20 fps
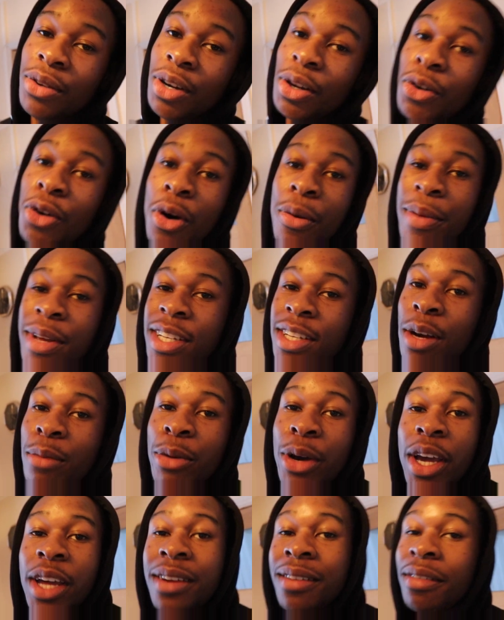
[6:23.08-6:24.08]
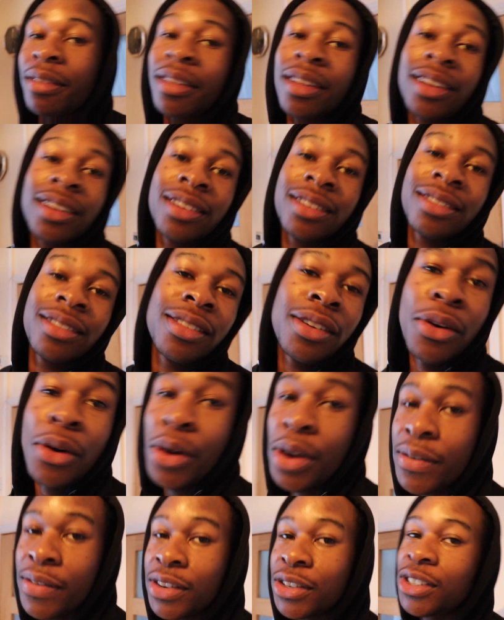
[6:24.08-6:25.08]
you want to comment about anything, or
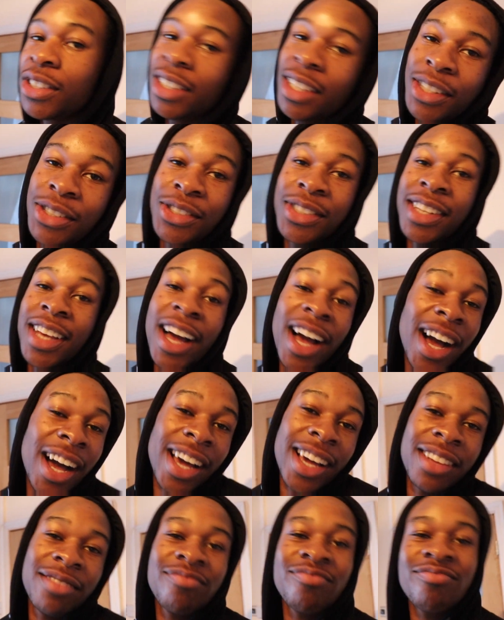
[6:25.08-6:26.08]
even just say hi,